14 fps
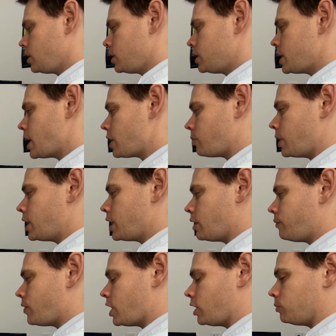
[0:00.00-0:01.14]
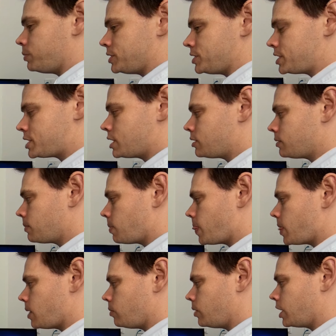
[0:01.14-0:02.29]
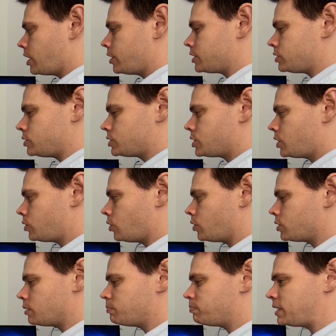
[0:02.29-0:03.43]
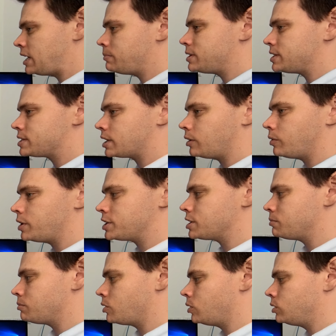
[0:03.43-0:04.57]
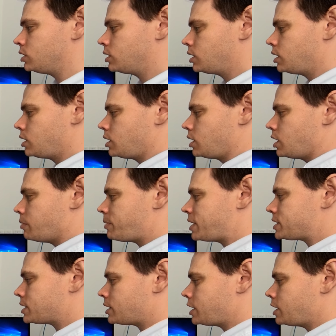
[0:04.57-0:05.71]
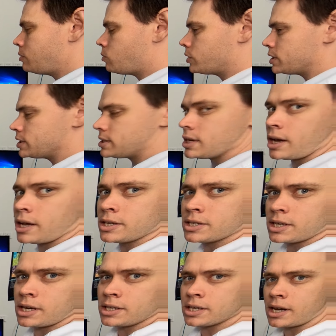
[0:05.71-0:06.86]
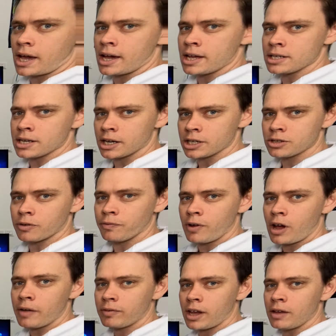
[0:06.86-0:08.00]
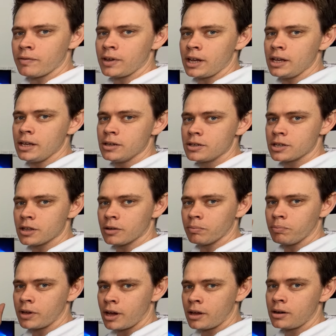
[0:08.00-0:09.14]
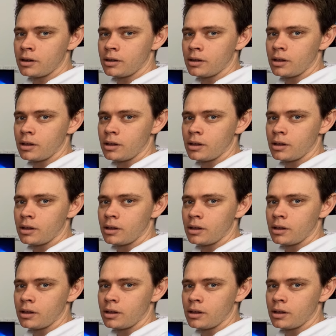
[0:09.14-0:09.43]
Now that we're in our final position, we're going to turn on the beam deceleration mode. And basically what this does is it adds an extra 5 kV to the gun,